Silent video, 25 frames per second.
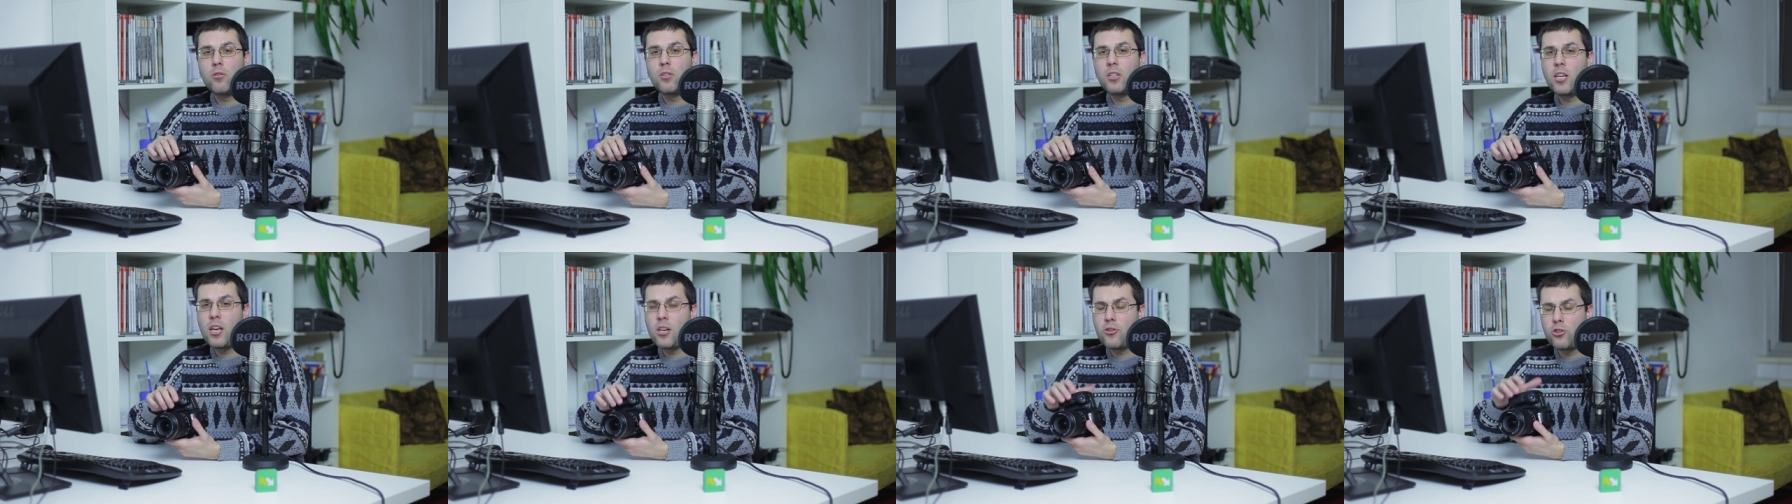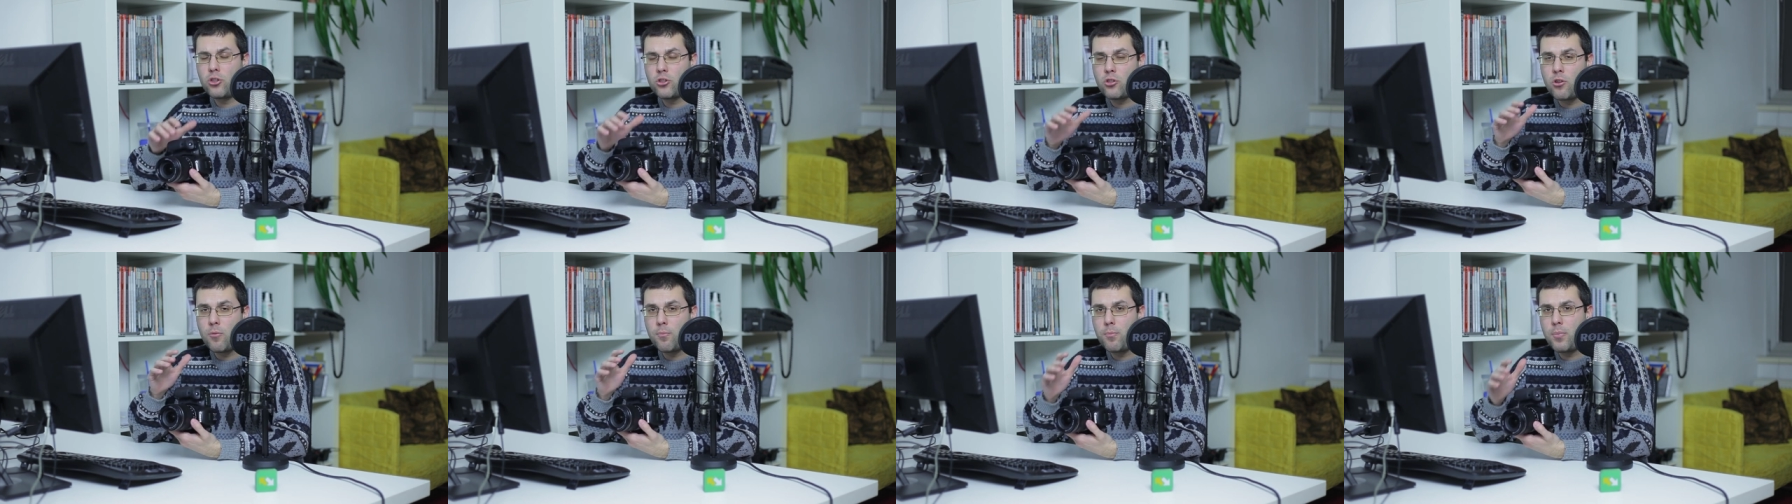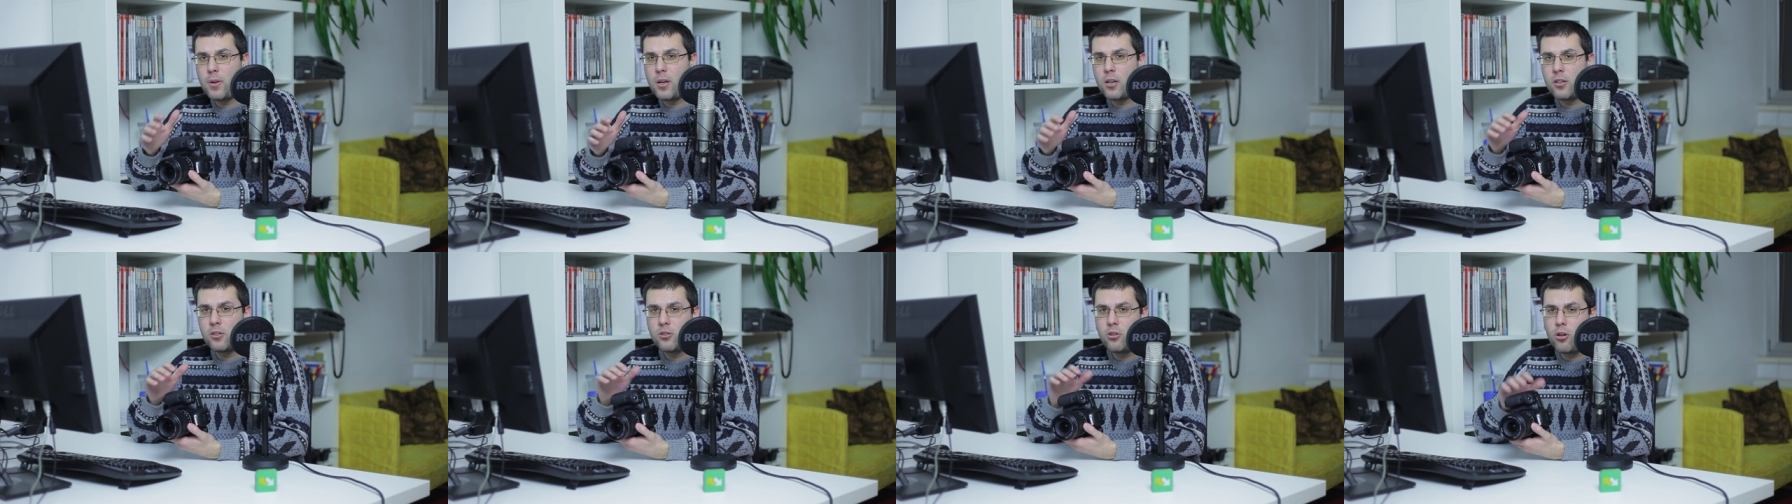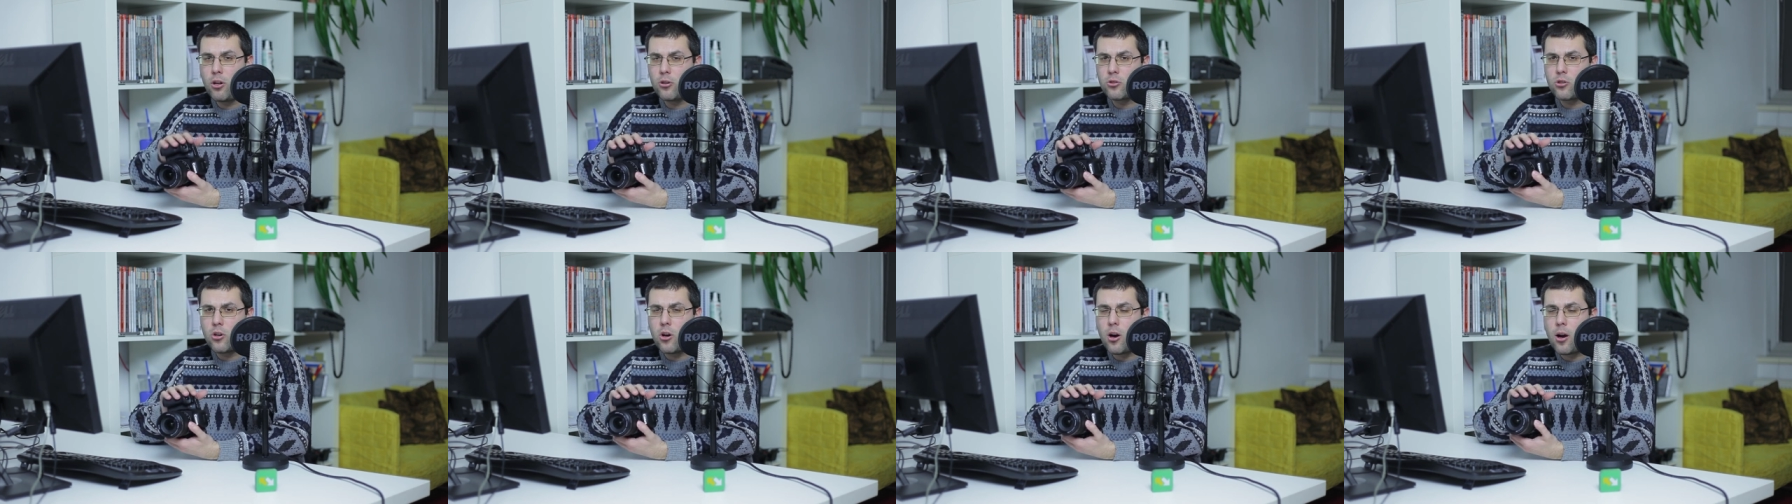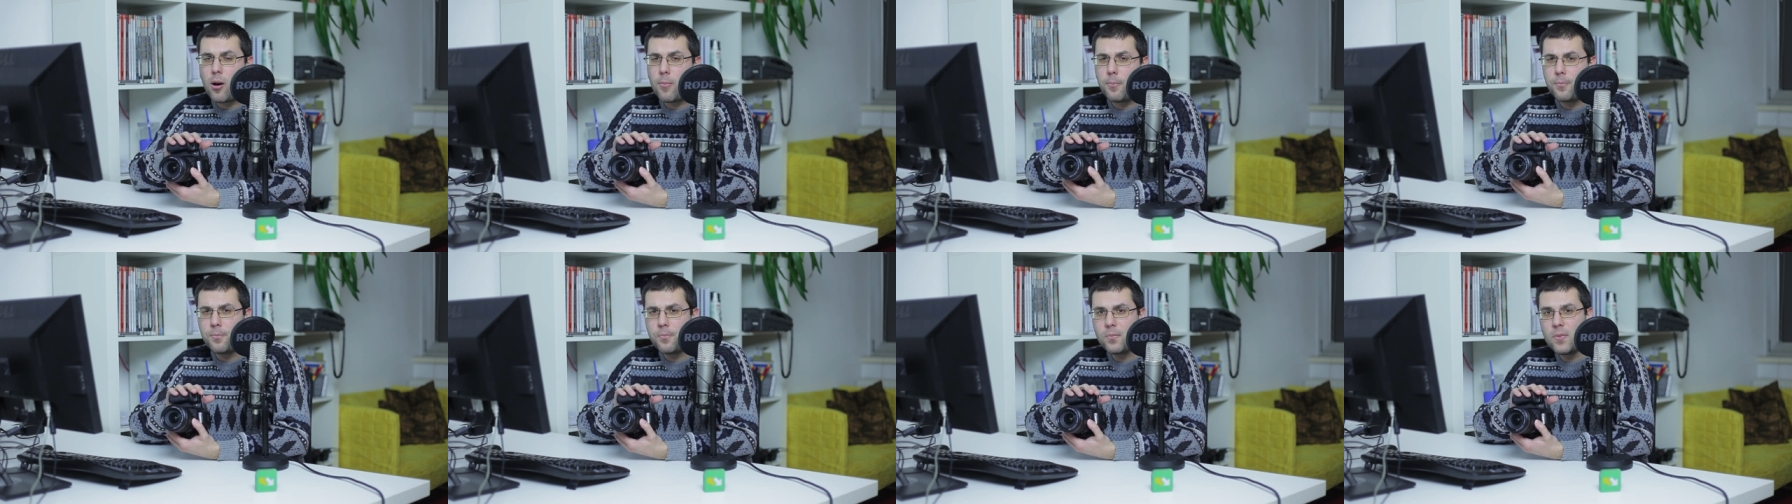on Gadget Compare dot
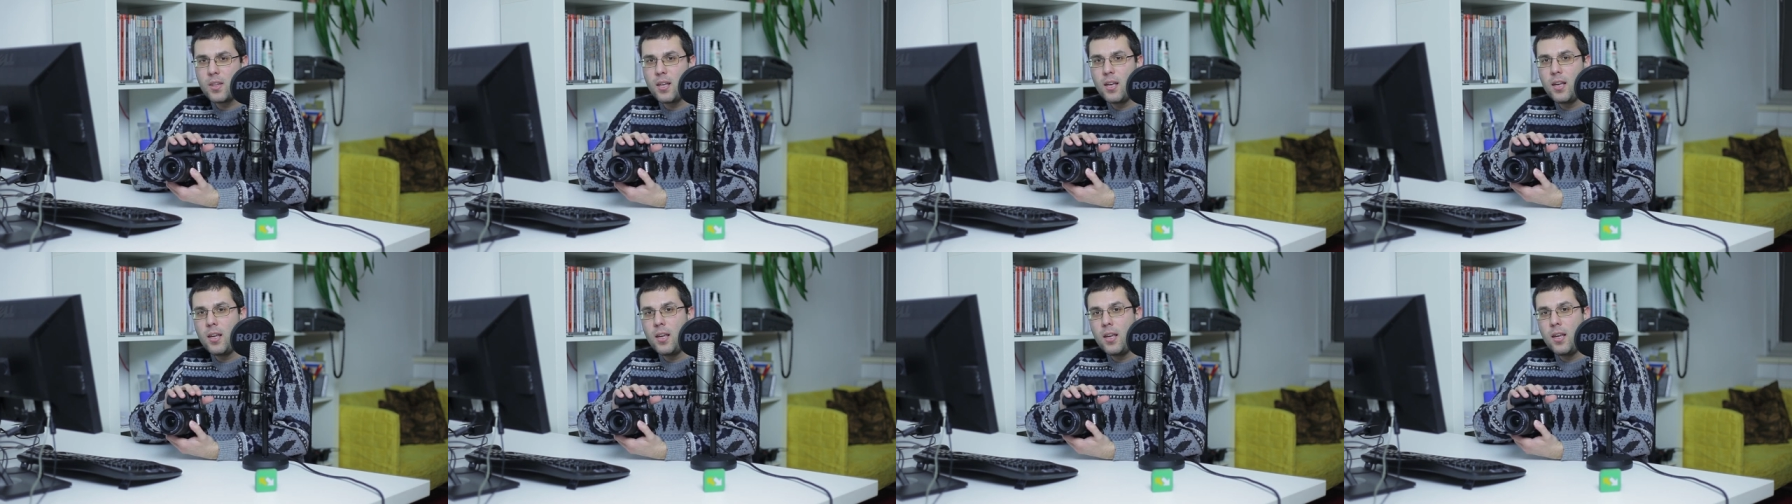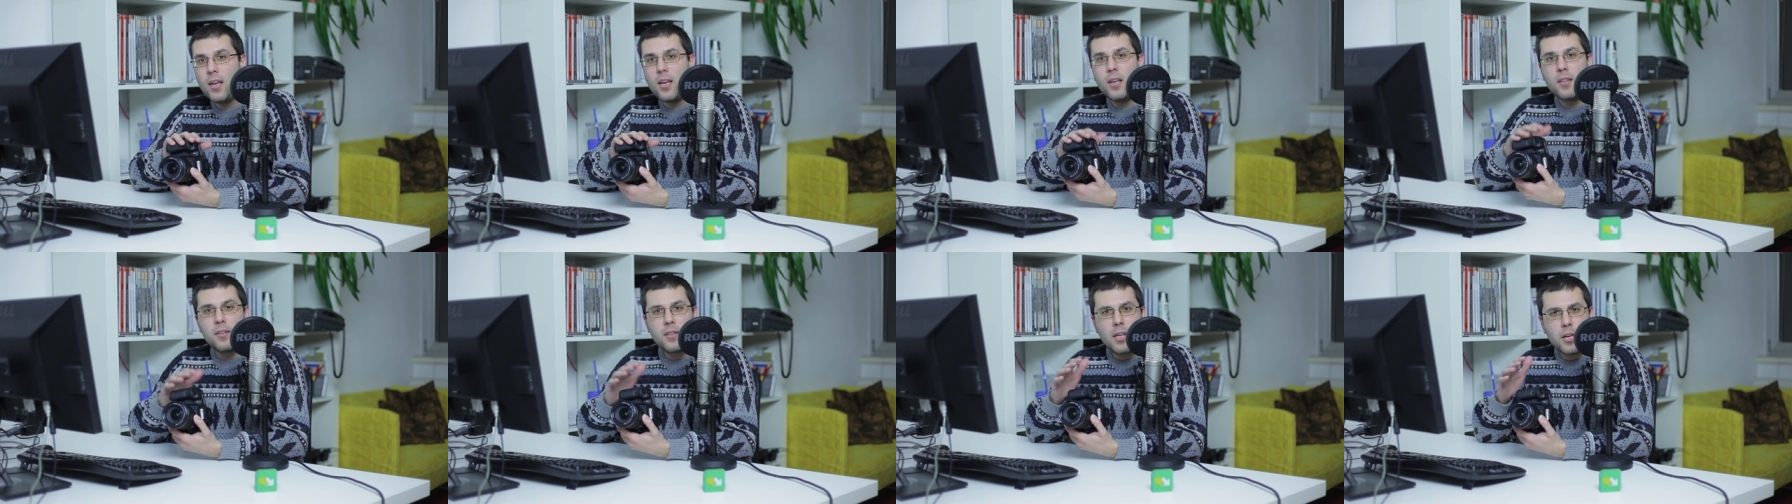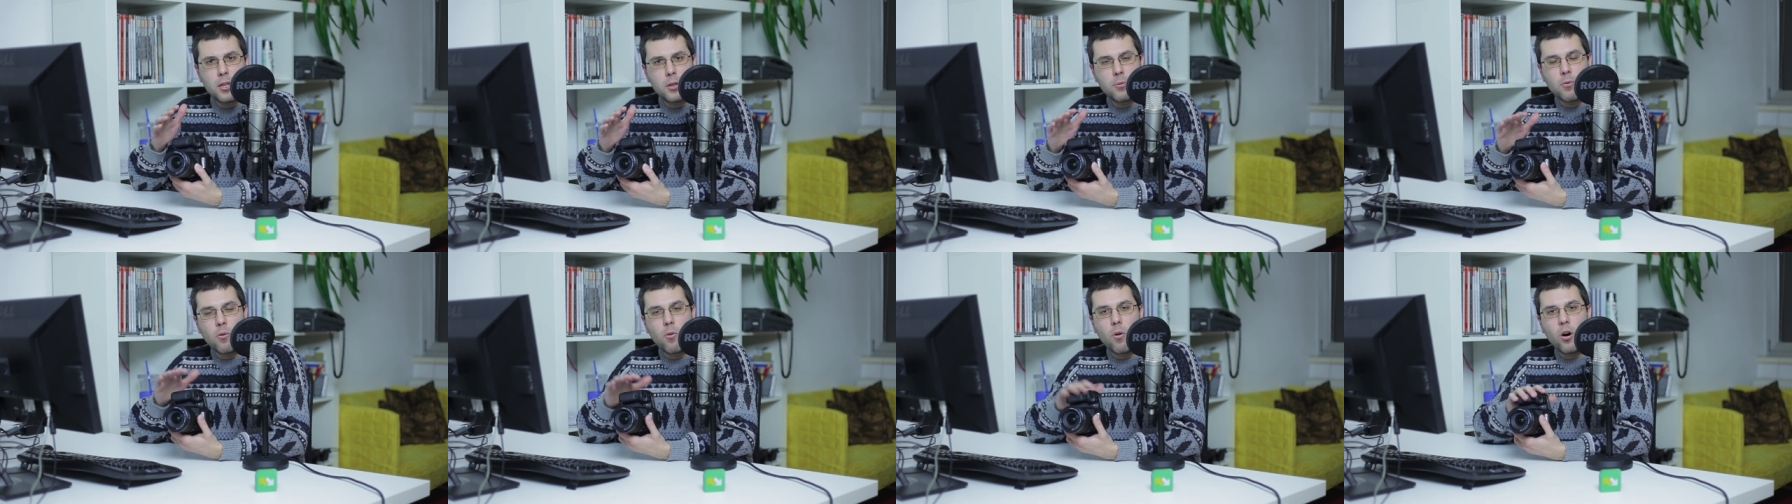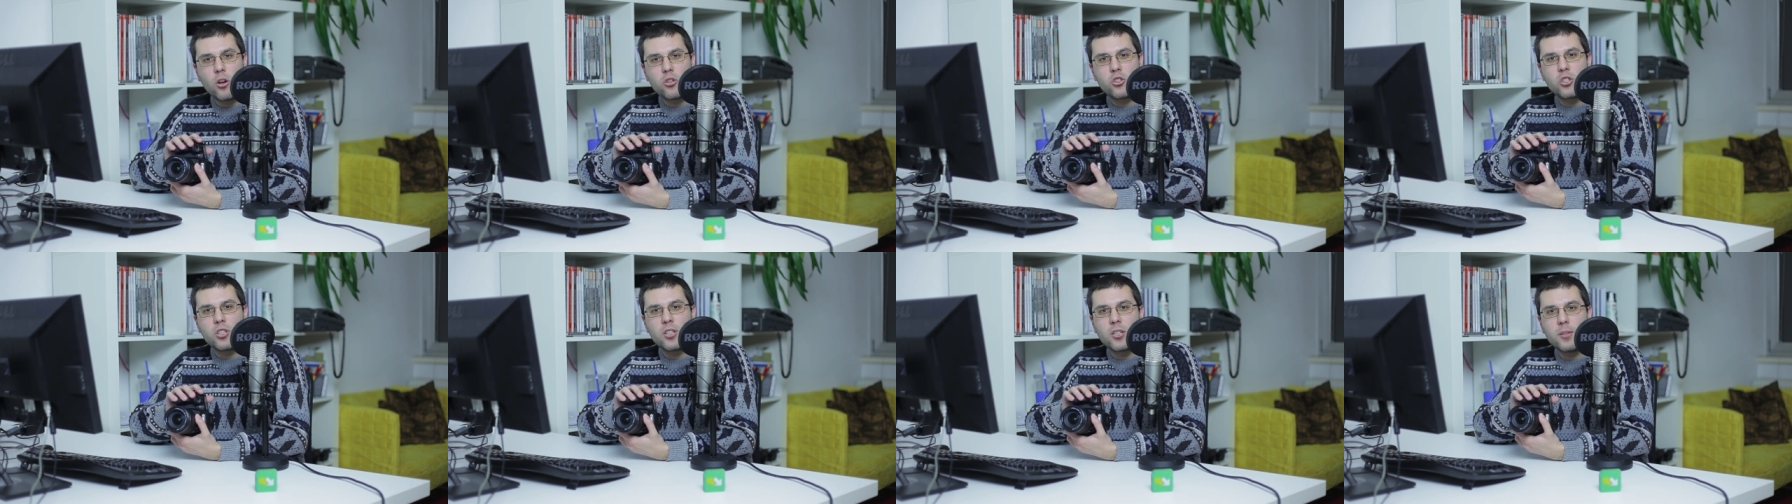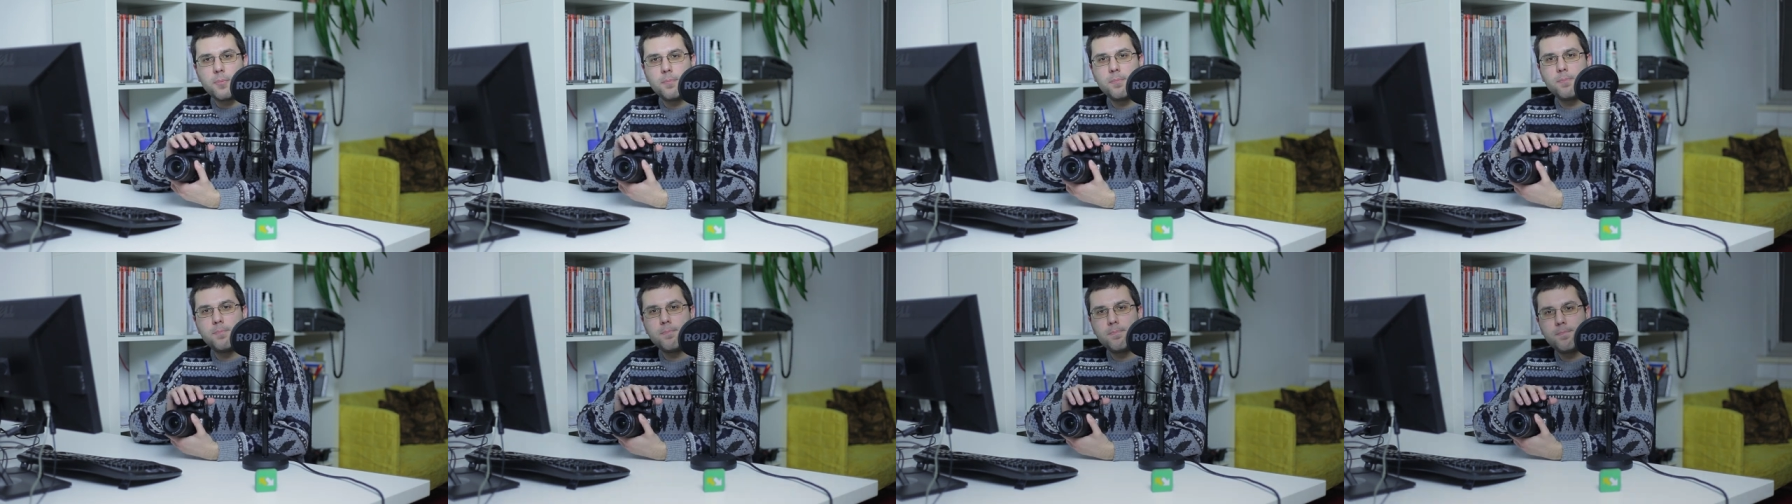com. Thanks for
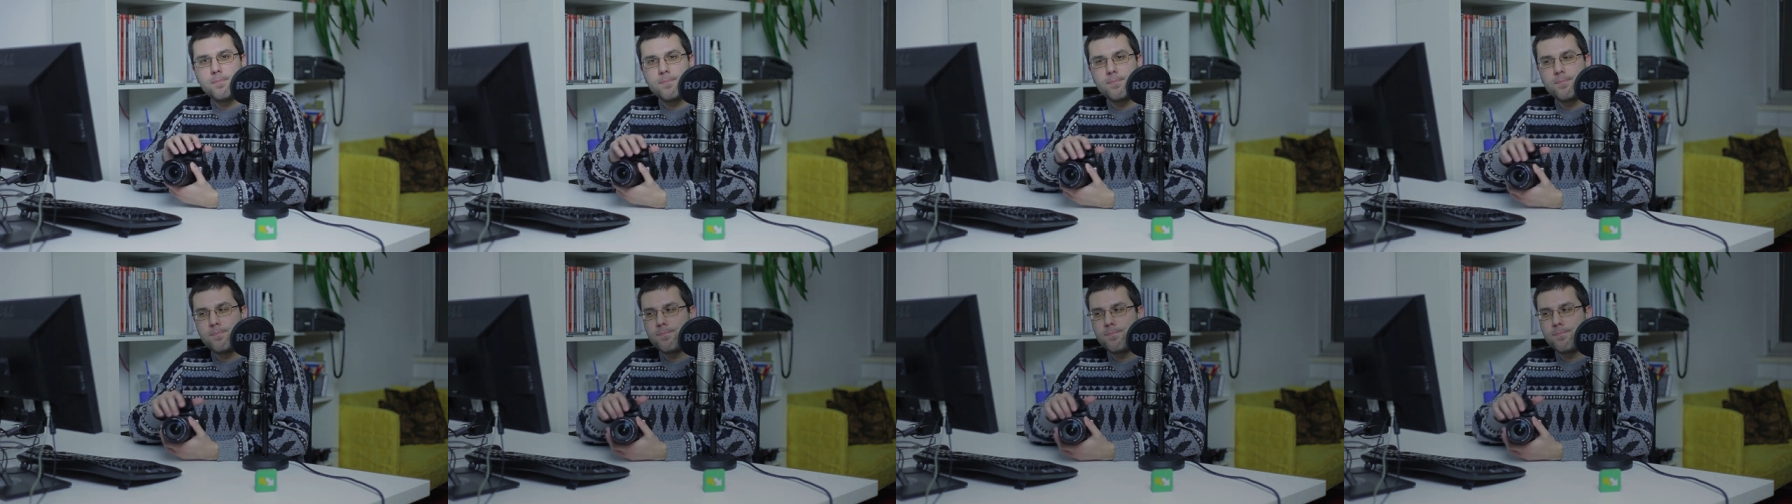watching.